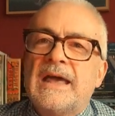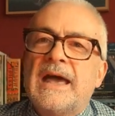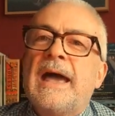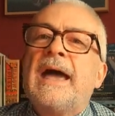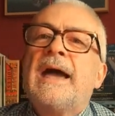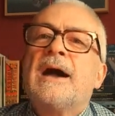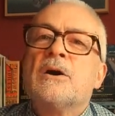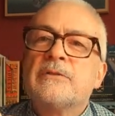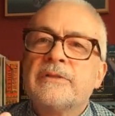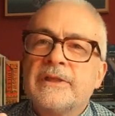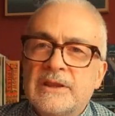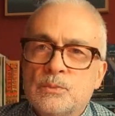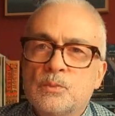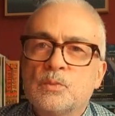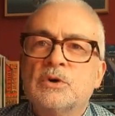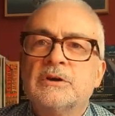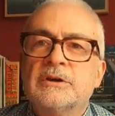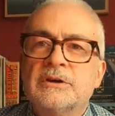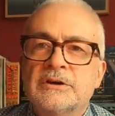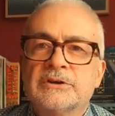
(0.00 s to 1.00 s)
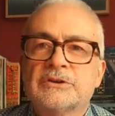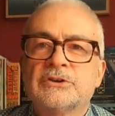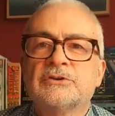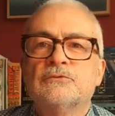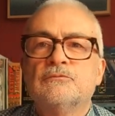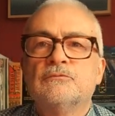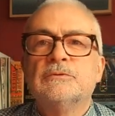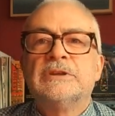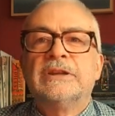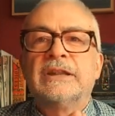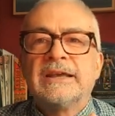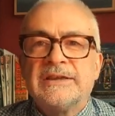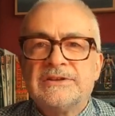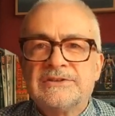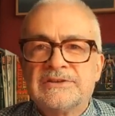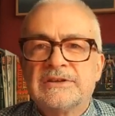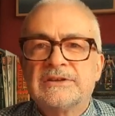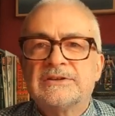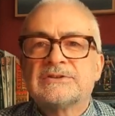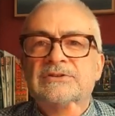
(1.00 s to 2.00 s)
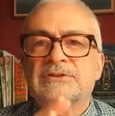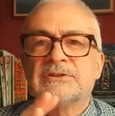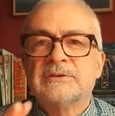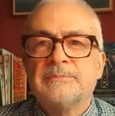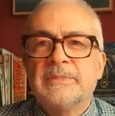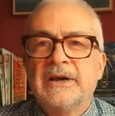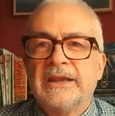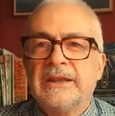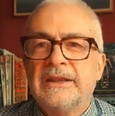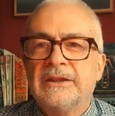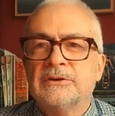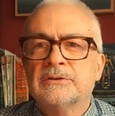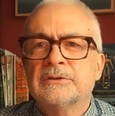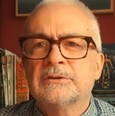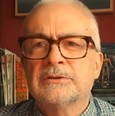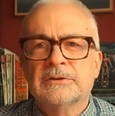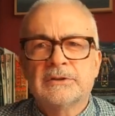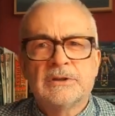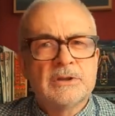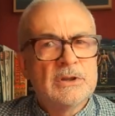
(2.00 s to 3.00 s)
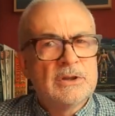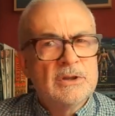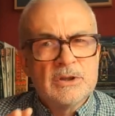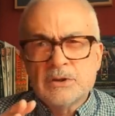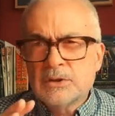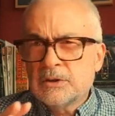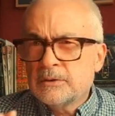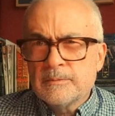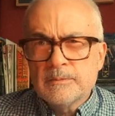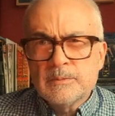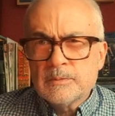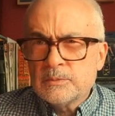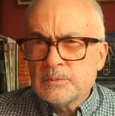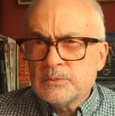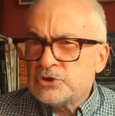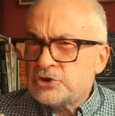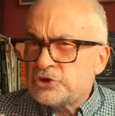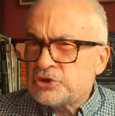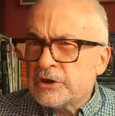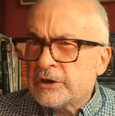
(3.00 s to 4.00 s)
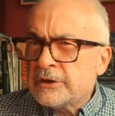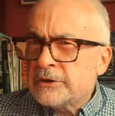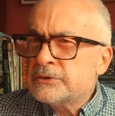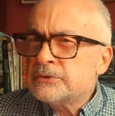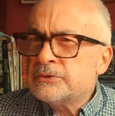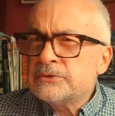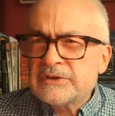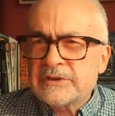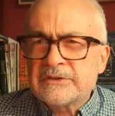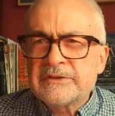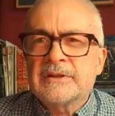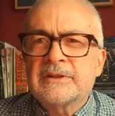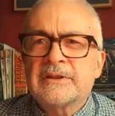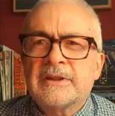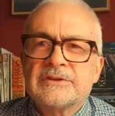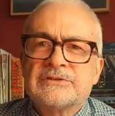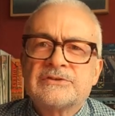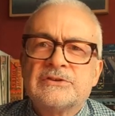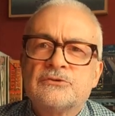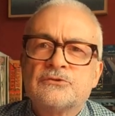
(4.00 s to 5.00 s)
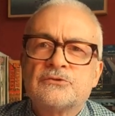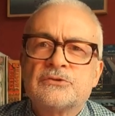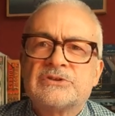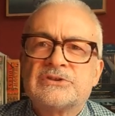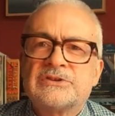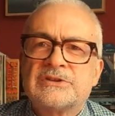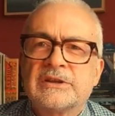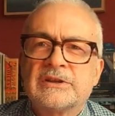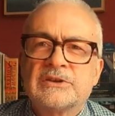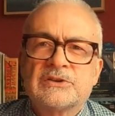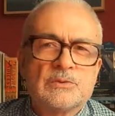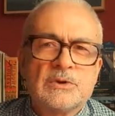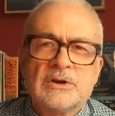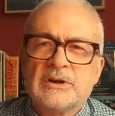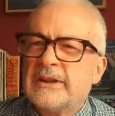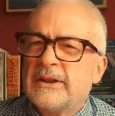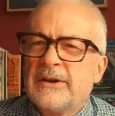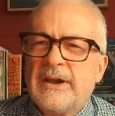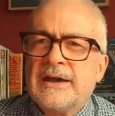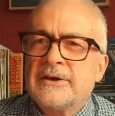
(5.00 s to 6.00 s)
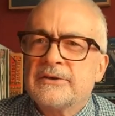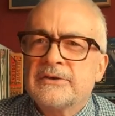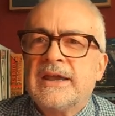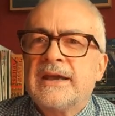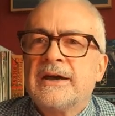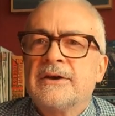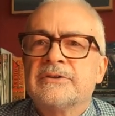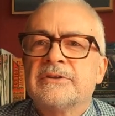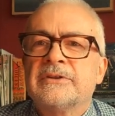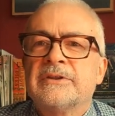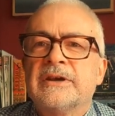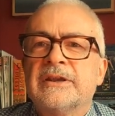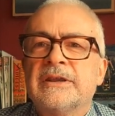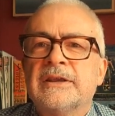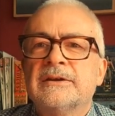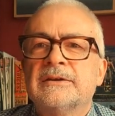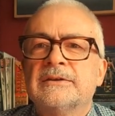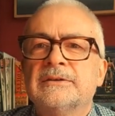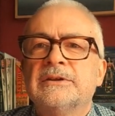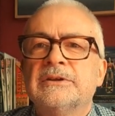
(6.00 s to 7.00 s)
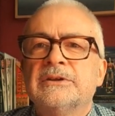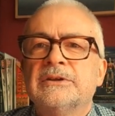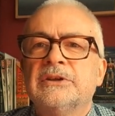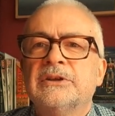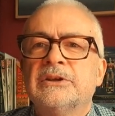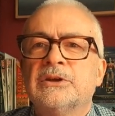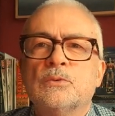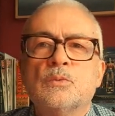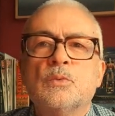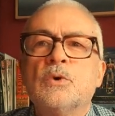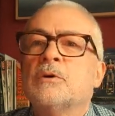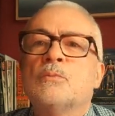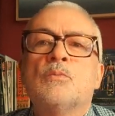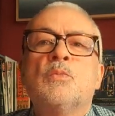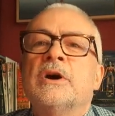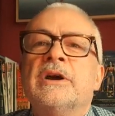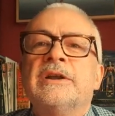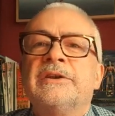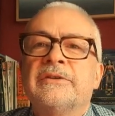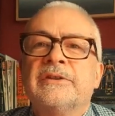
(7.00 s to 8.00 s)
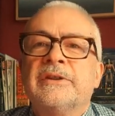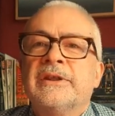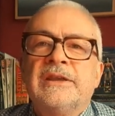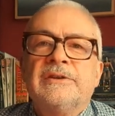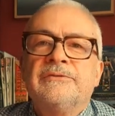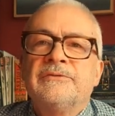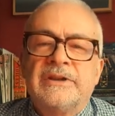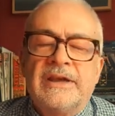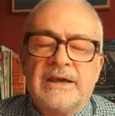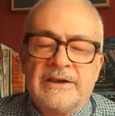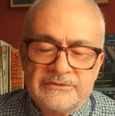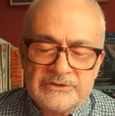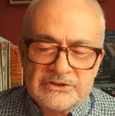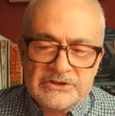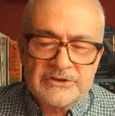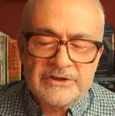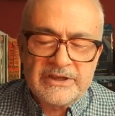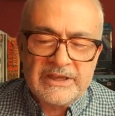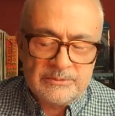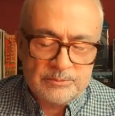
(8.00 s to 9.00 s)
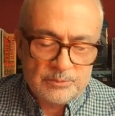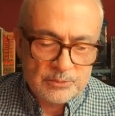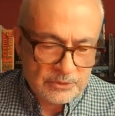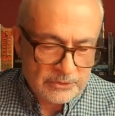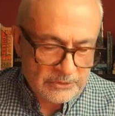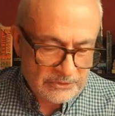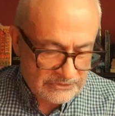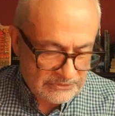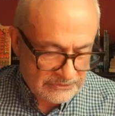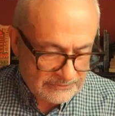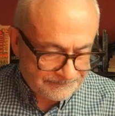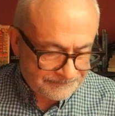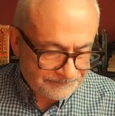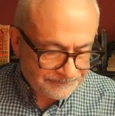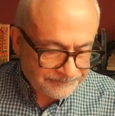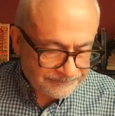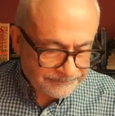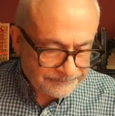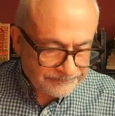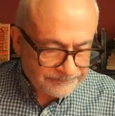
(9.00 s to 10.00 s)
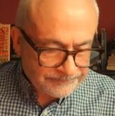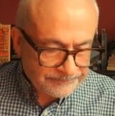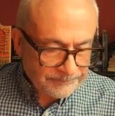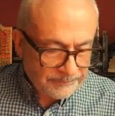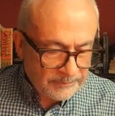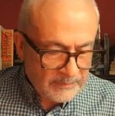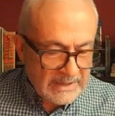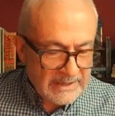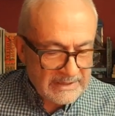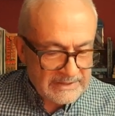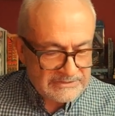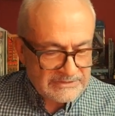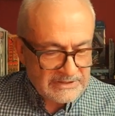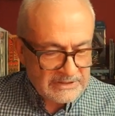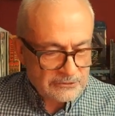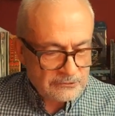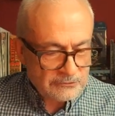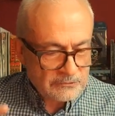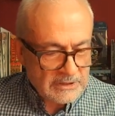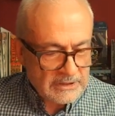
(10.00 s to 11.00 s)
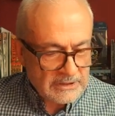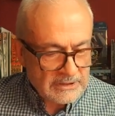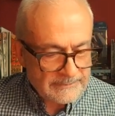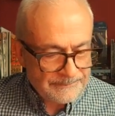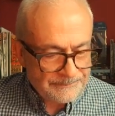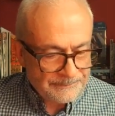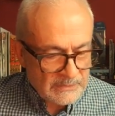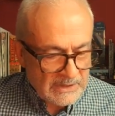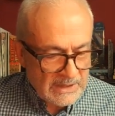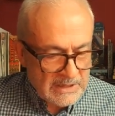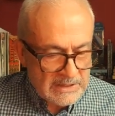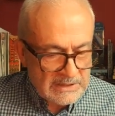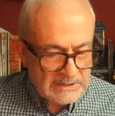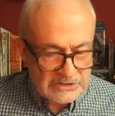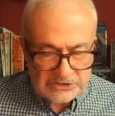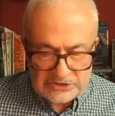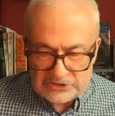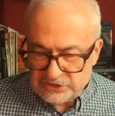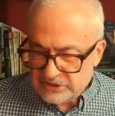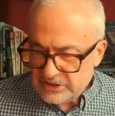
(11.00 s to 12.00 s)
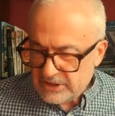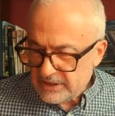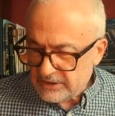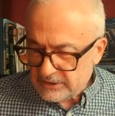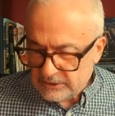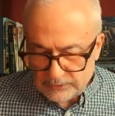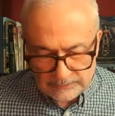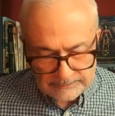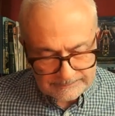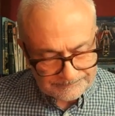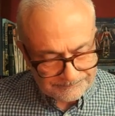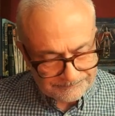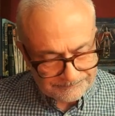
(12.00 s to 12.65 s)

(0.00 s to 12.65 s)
how they work relating to the main shows. I think that's interesting as well. Yeah, how how do they you know, what, why do they even have tie-in books, etc. So,